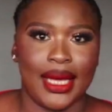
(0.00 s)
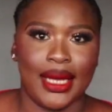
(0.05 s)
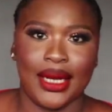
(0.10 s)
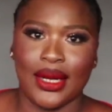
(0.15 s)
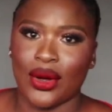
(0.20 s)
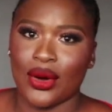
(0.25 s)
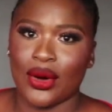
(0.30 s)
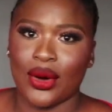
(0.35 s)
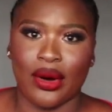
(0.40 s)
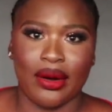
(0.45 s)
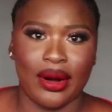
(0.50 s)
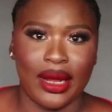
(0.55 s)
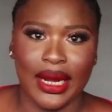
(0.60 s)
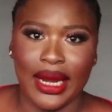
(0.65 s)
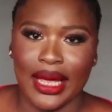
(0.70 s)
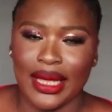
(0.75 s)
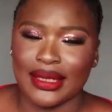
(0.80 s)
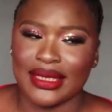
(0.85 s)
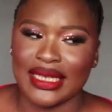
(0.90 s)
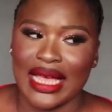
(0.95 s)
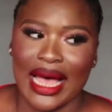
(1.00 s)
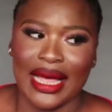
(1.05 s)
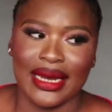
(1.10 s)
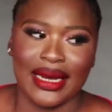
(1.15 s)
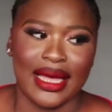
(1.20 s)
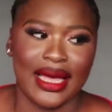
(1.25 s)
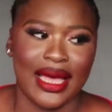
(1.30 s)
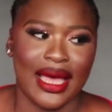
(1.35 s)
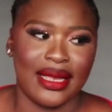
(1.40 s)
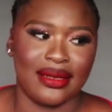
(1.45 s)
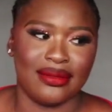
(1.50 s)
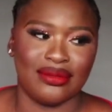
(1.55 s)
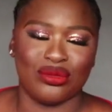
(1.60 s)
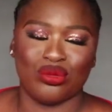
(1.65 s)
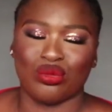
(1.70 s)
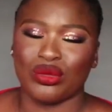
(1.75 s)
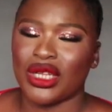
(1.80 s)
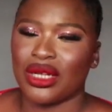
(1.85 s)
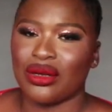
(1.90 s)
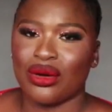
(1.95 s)
it don't correlate. And
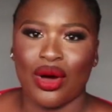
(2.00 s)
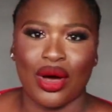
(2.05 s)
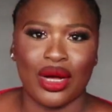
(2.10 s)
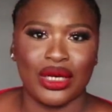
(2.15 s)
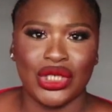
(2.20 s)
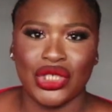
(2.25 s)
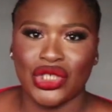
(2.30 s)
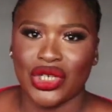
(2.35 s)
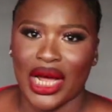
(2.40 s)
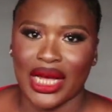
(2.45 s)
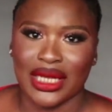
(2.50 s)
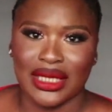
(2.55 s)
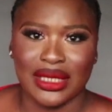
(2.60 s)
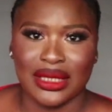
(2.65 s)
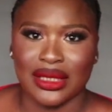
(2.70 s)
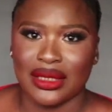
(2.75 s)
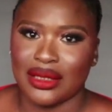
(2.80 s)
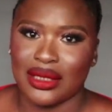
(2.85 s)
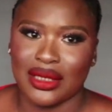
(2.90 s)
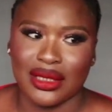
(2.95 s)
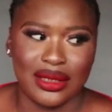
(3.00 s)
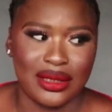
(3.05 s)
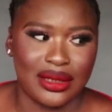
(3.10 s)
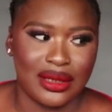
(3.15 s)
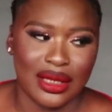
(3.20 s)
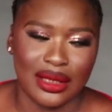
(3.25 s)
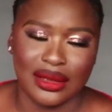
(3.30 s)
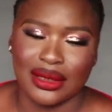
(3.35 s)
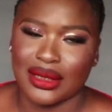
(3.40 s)
again, contracts in this